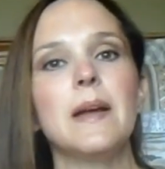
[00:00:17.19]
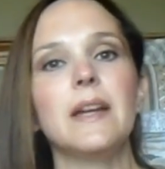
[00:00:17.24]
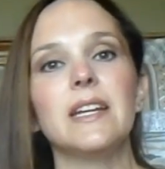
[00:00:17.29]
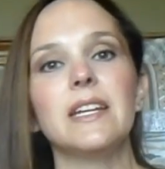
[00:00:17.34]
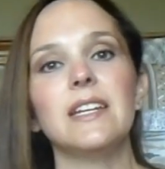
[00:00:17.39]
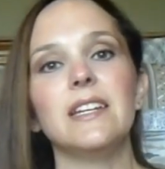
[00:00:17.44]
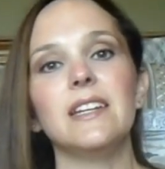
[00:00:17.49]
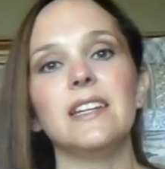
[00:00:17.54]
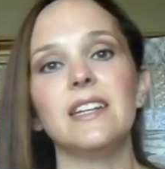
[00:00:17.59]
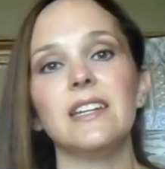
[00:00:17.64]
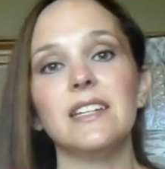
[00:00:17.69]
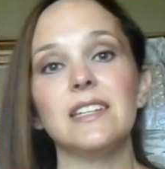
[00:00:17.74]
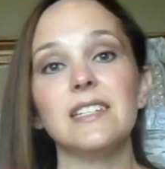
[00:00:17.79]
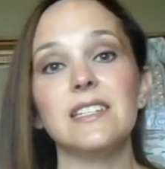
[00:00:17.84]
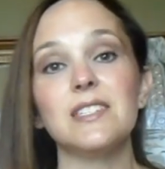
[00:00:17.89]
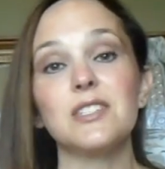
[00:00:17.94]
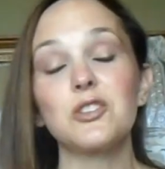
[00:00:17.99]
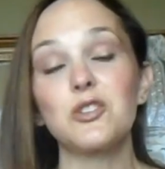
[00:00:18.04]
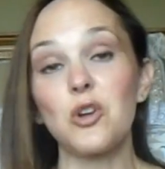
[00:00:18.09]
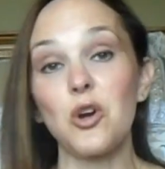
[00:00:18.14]
He
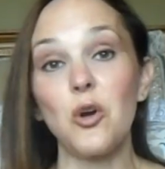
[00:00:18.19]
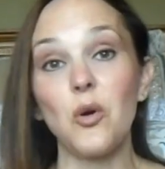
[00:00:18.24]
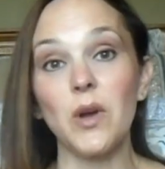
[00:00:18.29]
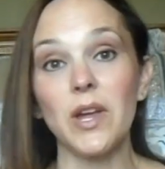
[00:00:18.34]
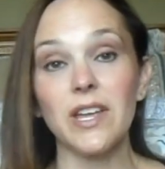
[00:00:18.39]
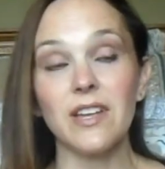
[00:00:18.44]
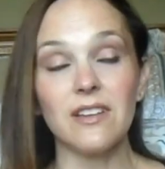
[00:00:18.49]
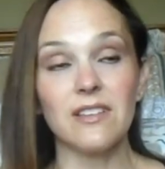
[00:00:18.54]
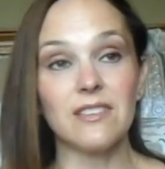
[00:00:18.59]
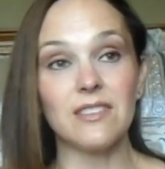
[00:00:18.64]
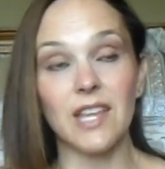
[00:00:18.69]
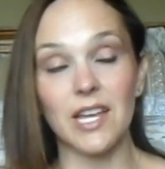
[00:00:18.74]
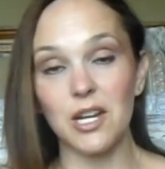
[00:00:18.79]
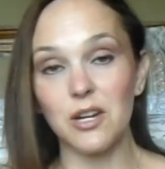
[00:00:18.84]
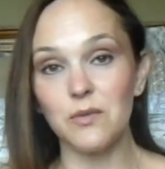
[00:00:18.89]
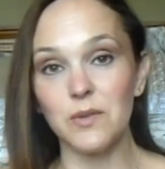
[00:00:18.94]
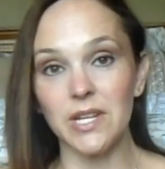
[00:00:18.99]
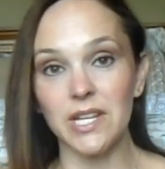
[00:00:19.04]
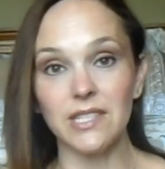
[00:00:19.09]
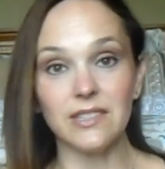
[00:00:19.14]
is growing
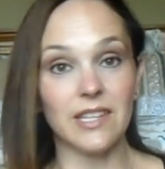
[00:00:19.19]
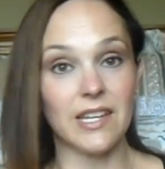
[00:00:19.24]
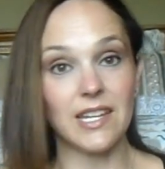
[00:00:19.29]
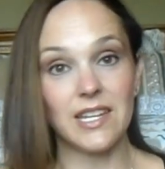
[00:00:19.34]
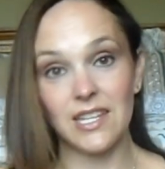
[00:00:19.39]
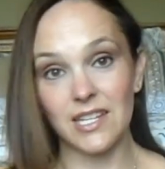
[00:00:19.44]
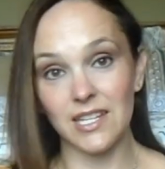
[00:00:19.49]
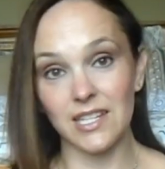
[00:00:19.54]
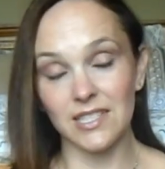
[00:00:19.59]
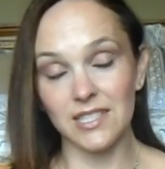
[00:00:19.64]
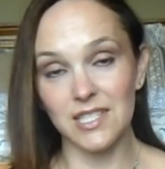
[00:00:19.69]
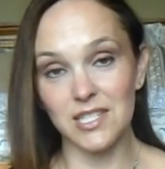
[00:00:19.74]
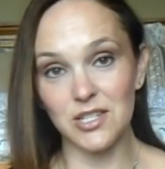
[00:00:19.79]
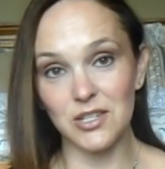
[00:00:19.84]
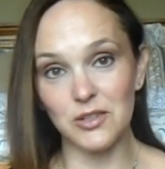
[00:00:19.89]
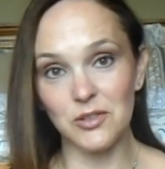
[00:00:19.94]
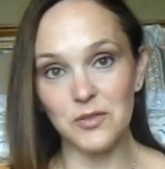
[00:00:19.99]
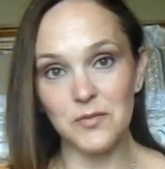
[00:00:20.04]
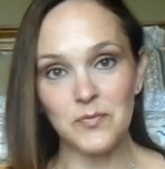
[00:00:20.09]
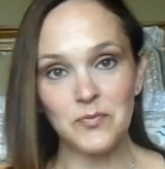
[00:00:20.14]
like a weed, like kids
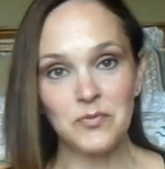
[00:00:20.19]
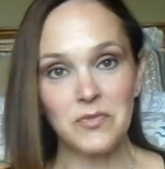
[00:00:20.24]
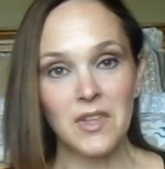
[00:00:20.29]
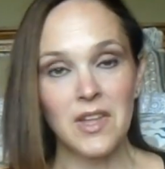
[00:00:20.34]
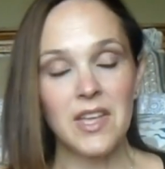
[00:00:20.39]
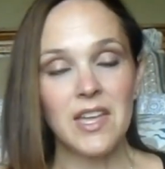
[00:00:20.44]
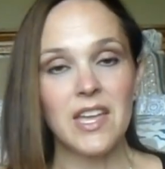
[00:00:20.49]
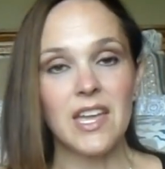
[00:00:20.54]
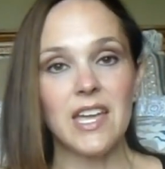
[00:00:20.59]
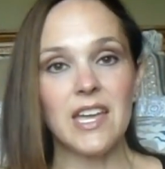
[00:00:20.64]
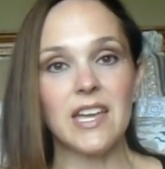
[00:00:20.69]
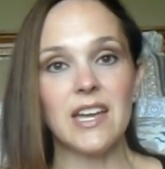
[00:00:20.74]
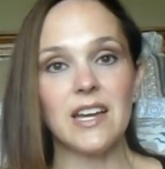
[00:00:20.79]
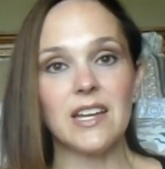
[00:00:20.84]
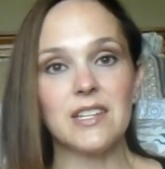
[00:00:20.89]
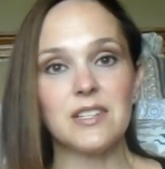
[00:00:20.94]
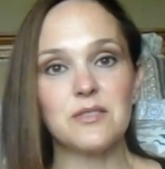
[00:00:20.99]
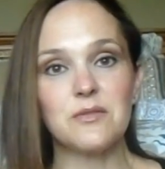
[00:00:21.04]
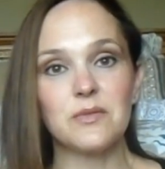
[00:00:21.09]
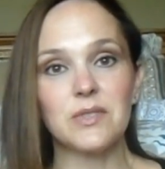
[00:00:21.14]
do,
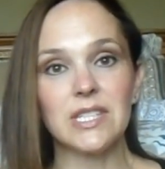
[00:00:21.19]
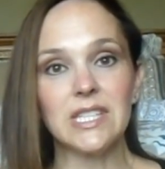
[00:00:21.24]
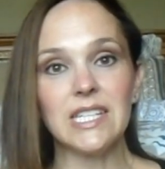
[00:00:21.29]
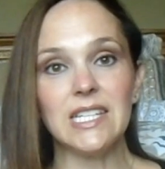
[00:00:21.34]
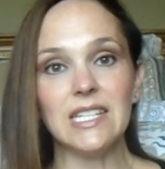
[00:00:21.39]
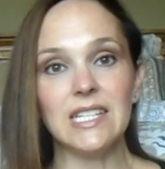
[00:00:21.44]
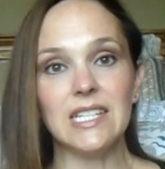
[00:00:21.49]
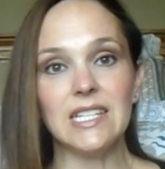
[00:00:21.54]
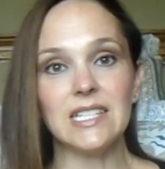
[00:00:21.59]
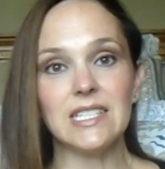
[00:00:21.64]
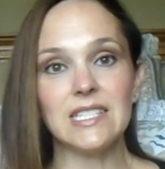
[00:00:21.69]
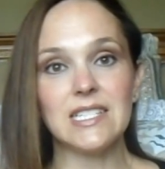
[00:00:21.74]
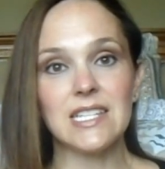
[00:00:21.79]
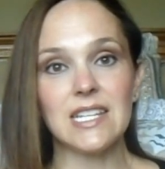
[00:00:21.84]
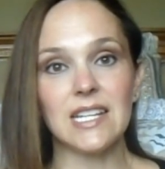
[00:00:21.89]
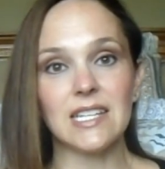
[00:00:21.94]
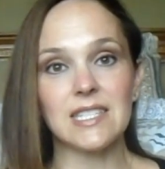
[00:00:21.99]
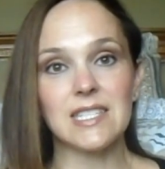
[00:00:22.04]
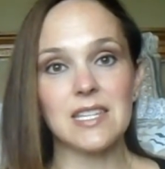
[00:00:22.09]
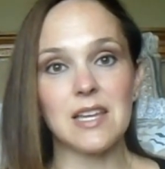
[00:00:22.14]
and really needed
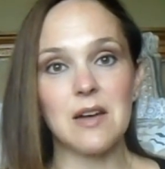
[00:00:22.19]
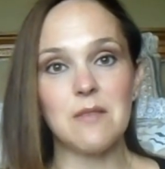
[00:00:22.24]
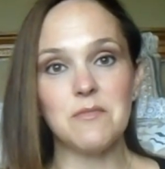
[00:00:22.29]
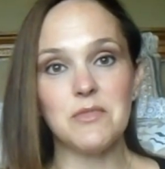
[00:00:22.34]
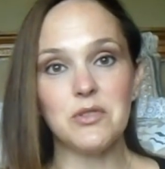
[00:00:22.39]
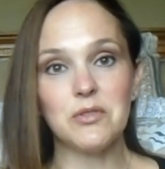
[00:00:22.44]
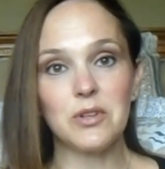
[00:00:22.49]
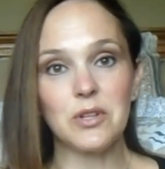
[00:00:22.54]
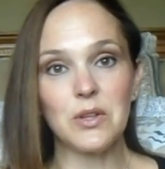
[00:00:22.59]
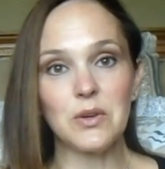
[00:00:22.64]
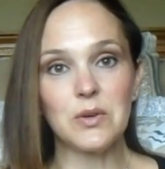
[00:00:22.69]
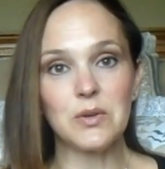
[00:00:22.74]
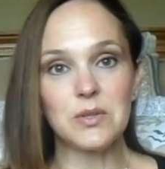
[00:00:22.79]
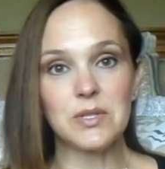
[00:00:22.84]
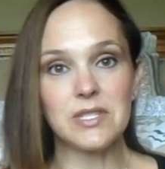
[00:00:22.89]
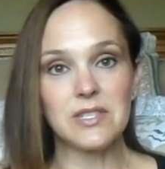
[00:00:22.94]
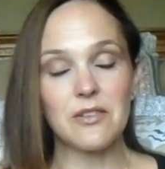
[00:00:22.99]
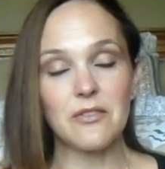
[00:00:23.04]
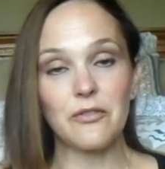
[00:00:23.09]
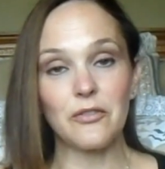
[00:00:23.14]
to get some new
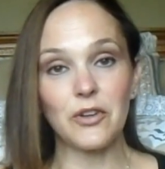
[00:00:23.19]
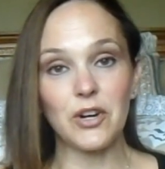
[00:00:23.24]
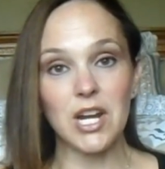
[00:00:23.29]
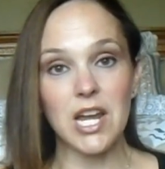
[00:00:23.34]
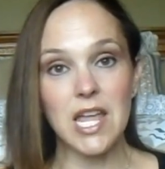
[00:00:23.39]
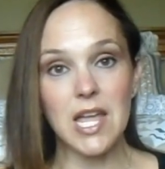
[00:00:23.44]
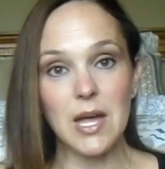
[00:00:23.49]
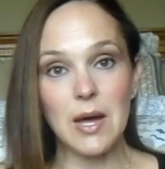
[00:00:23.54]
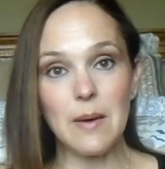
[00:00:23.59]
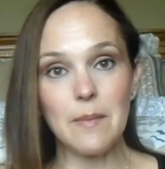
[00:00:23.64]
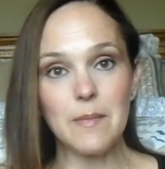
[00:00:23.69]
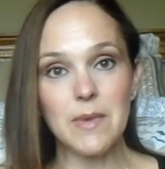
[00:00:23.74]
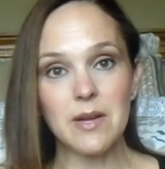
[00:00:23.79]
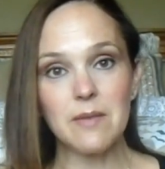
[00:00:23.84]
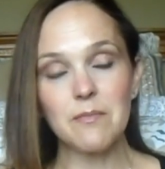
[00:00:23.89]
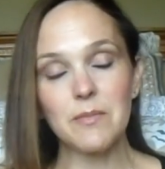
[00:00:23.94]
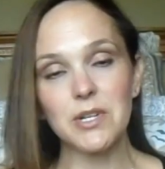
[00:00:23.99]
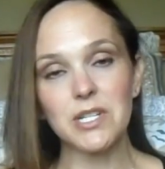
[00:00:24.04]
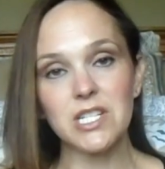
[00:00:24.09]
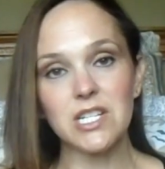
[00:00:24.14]
clothes for him,
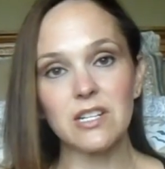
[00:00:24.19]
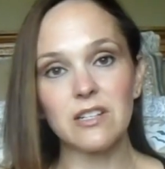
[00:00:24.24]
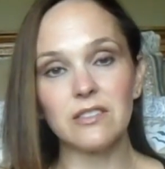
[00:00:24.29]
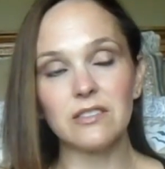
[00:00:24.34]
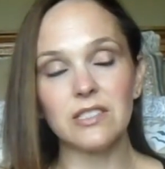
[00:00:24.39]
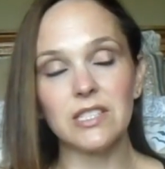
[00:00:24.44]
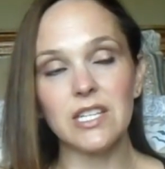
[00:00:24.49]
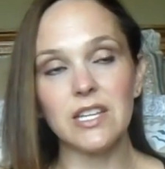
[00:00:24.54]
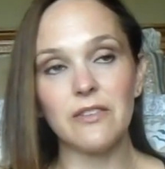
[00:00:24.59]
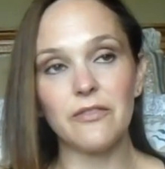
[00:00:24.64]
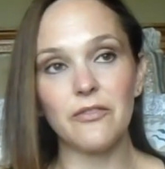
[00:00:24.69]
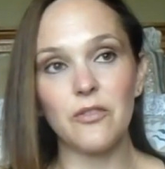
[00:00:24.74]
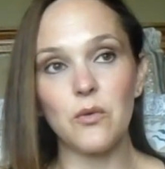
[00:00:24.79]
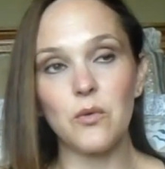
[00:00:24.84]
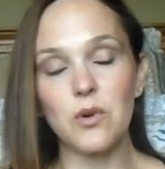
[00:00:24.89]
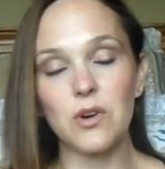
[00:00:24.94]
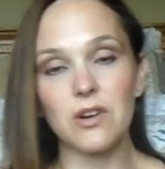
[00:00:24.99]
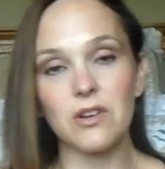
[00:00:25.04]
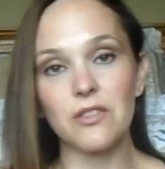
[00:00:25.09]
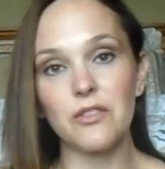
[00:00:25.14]
particularly
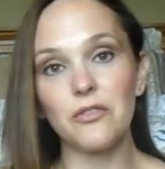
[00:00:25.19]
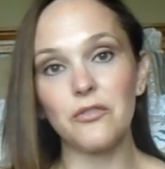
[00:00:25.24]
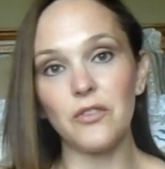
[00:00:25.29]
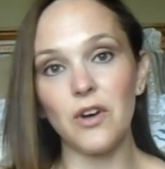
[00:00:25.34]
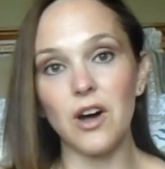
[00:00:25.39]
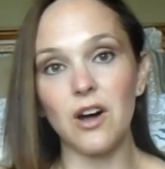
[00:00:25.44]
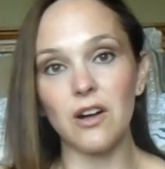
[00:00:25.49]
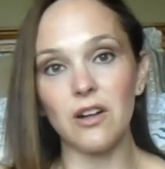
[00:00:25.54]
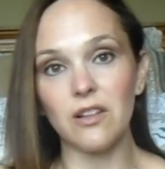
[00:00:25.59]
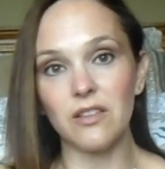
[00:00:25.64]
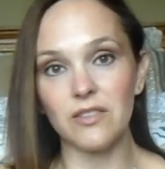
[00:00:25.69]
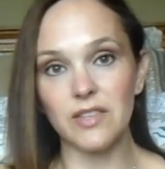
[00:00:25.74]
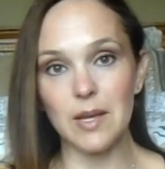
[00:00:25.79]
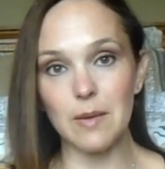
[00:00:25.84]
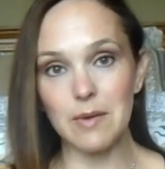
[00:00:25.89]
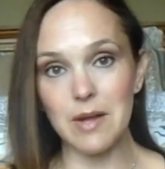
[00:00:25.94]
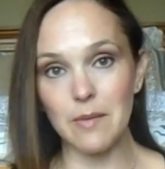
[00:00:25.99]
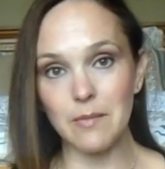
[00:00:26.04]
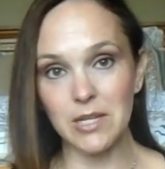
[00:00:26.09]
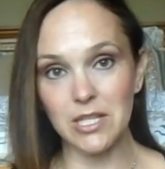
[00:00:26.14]
for the fall, the
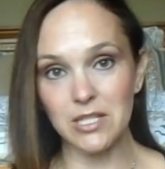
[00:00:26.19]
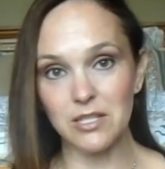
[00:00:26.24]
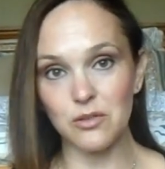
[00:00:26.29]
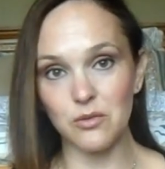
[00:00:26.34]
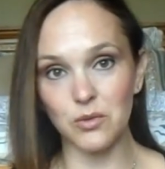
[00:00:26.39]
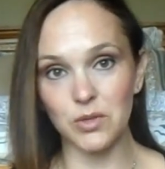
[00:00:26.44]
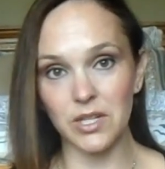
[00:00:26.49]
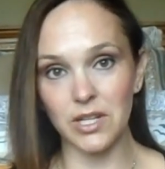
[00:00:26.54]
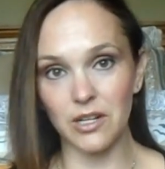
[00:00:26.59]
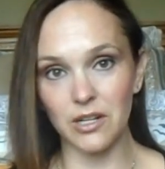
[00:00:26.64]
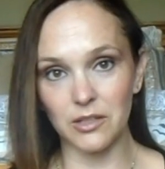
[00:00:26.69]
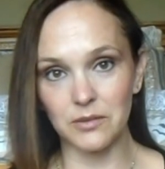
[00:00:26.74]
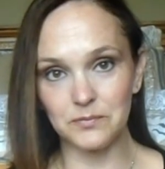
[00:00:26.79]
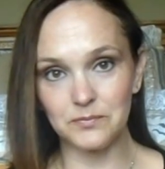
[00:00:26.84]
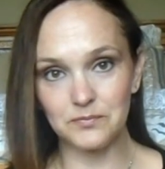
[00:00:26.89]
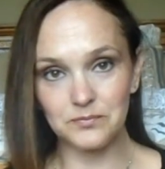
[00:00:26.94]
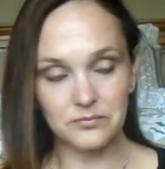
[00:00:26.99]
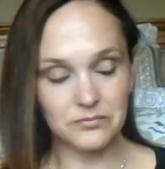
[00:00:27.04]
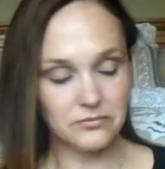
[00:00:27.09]
upcoming school year.